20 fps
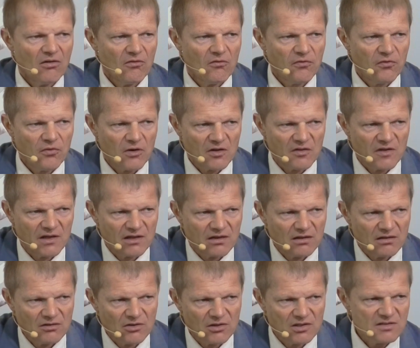for the
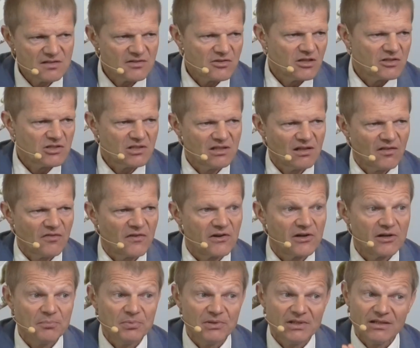non-surgical
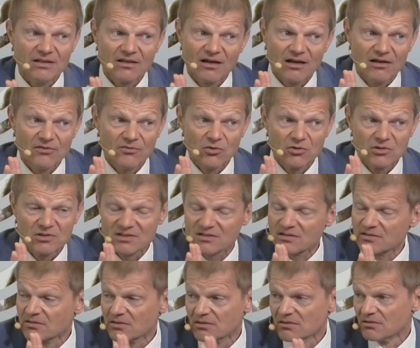therapy, I would
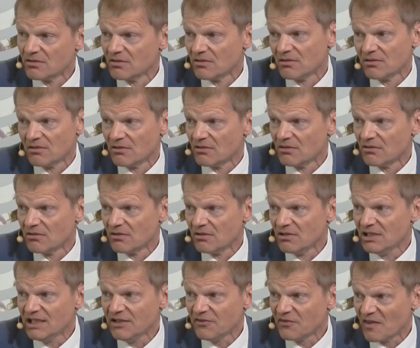
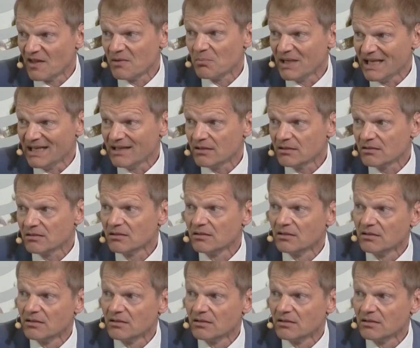leave them in,